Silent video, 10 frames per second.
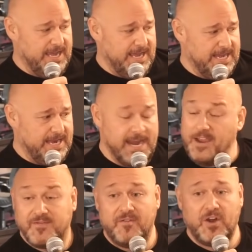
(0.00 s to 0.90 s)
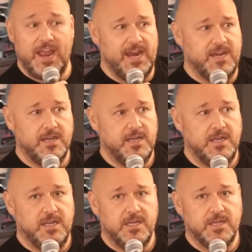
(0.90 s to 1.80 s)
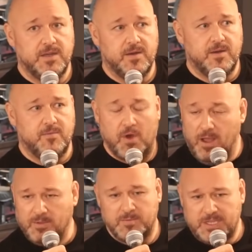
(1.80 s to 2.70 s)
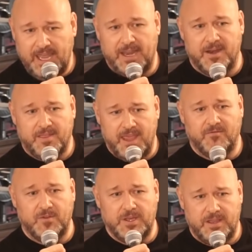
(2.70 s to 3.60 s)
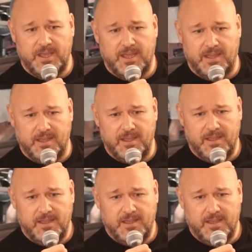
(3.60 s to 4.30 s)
And I've never had problems. Again, thankfully, they